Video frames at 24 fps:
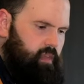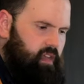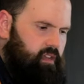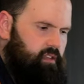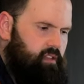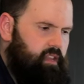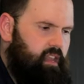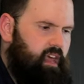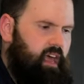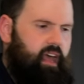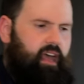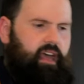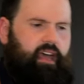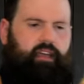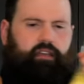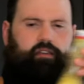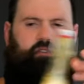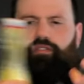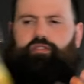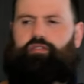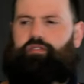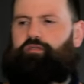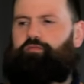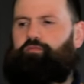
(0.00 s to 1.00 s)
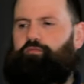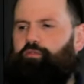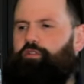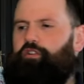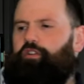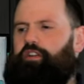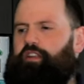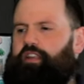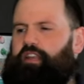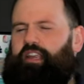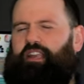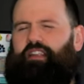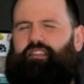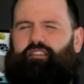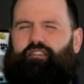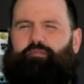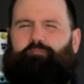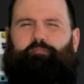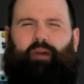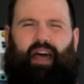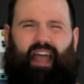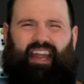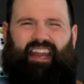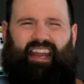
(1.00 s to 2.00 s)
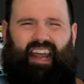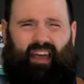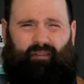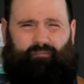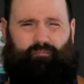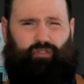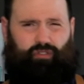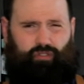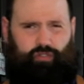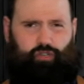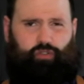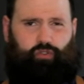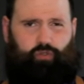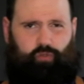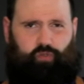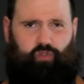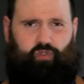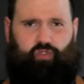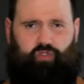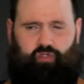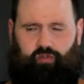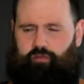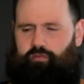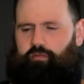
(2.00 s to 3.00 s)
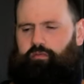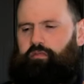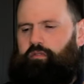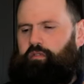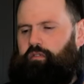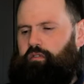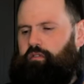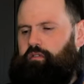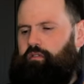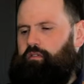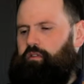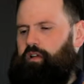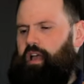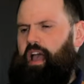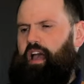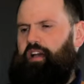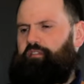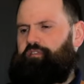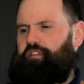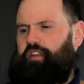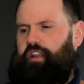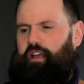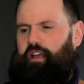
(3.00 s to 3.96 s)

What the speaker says: Next, we're gonna need pineapple juice, half an